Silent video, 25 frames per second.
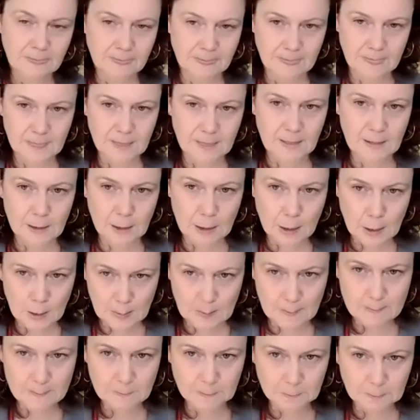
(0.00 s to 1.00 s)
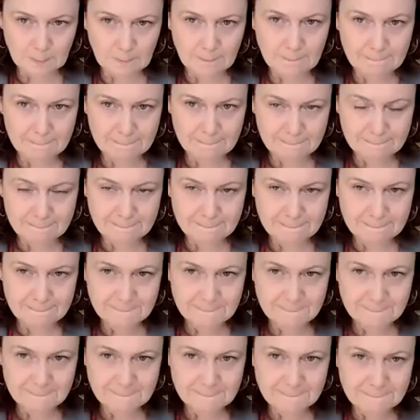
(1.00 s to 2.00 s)
vaccine, but we haven't really
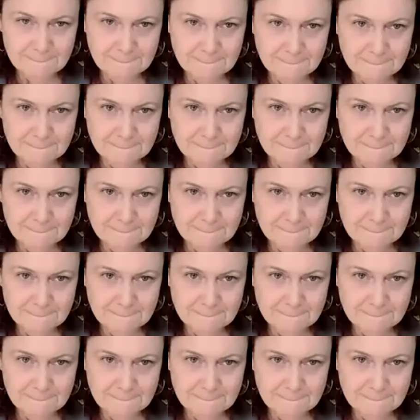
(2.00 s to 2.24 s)
spoken